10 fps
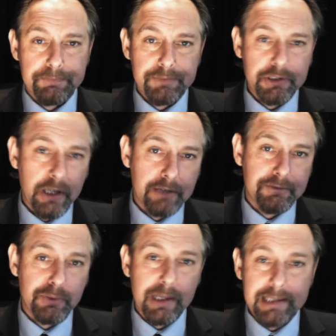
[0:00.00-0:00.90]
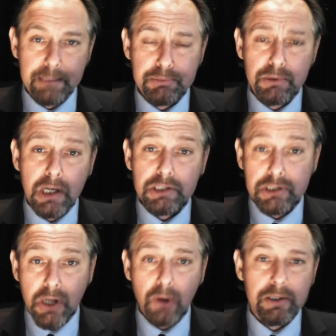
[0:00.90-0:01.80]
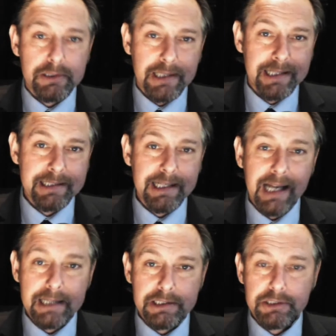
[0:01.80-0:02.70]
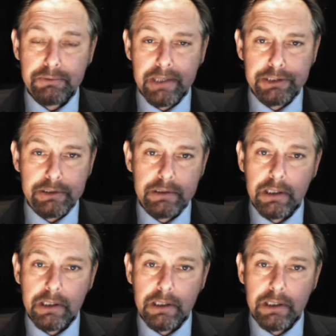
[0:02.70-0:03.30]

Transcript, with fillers: So, for example, Scotland is classed as a region,